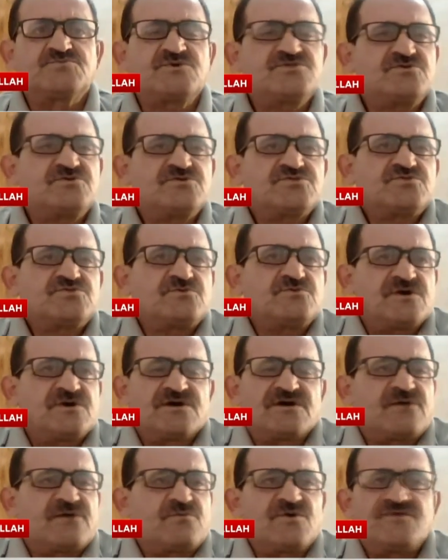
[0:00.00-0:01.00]
don't
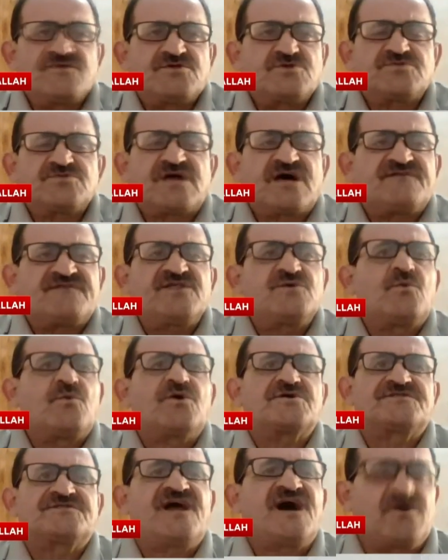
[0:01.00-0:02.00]
have any
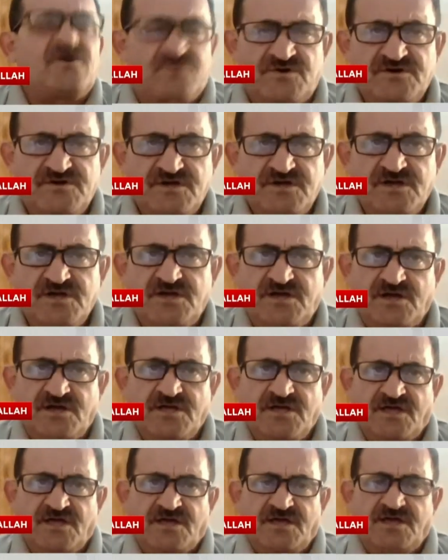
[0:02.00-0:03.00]
work now.
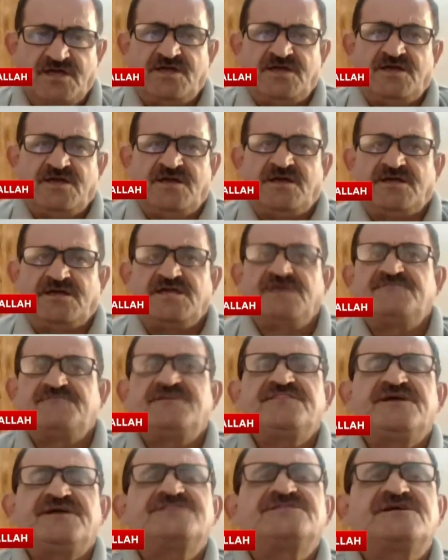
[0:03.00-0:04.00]
Even
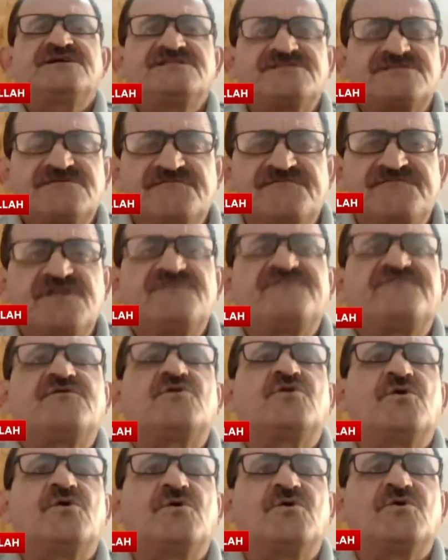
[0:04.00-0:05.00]
they didn't fulfill
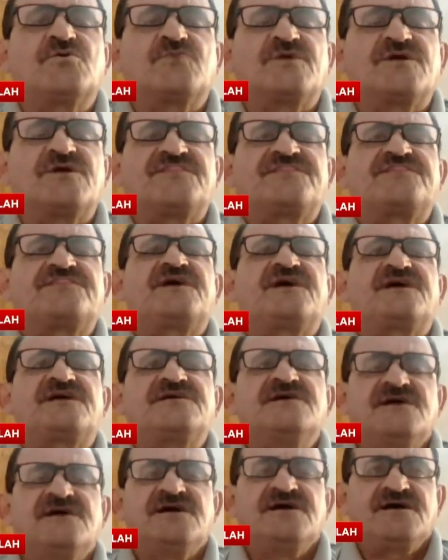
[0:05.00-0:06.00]
all what they
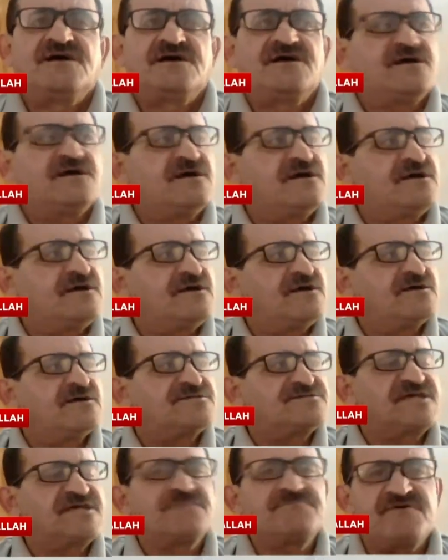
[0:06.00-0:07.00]

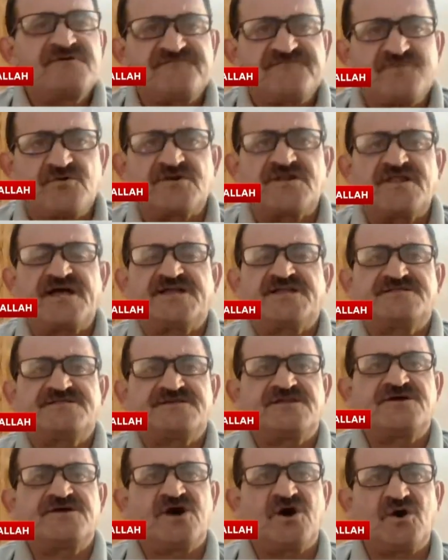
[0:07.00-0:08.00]
said before, like
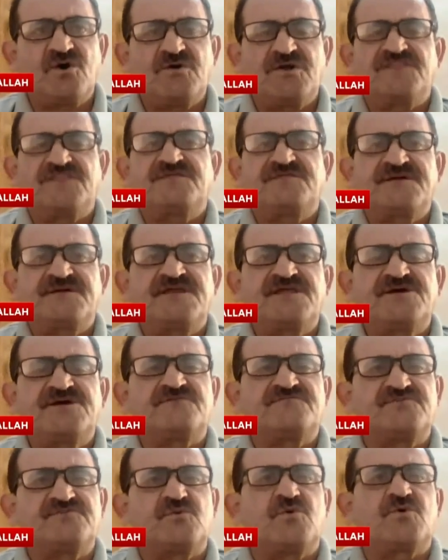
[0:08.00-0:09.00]
Netanyahu in the beginning of
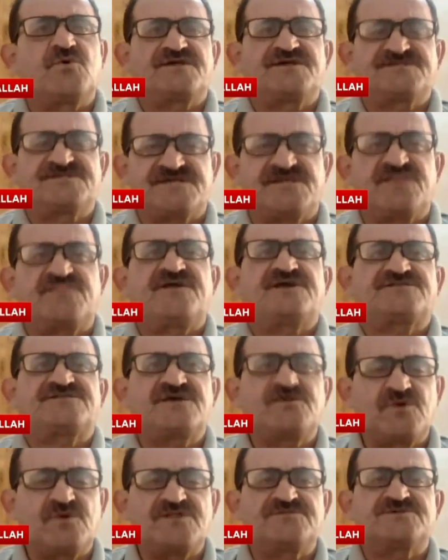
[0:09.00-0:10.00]
the war. He said that he
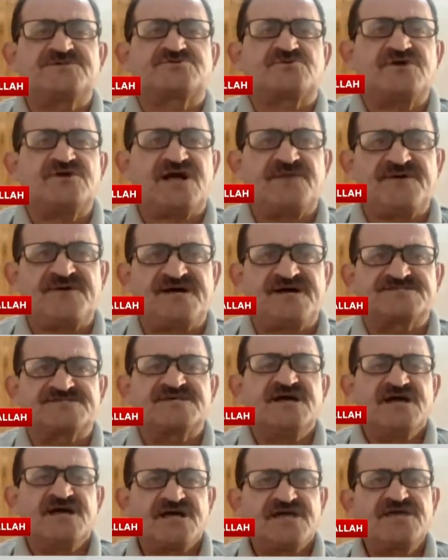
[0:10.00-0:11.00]
will destroy Hamas,
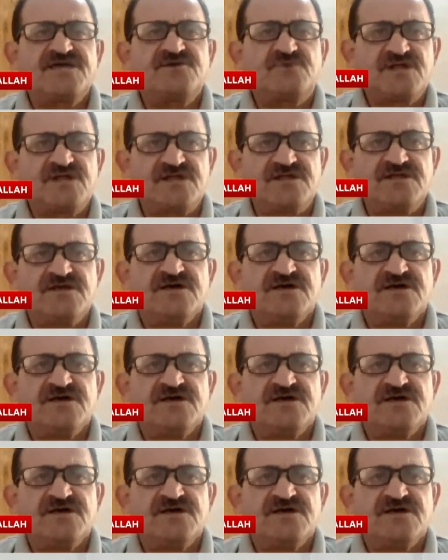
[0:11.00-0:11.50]
he will